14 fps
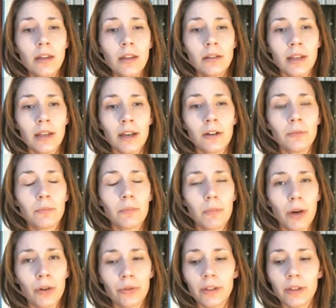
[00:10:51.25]
Now,
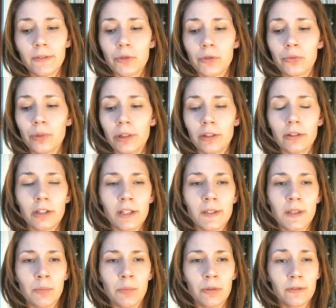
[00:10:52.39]
I'll give you a really good
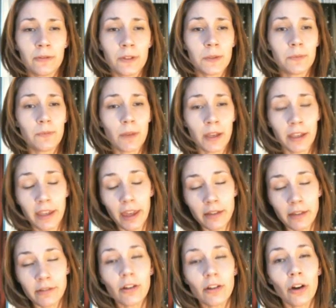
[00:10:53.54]
example of this
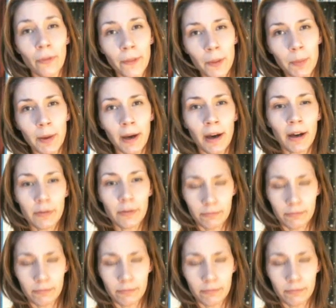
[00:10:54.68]
again on the bar.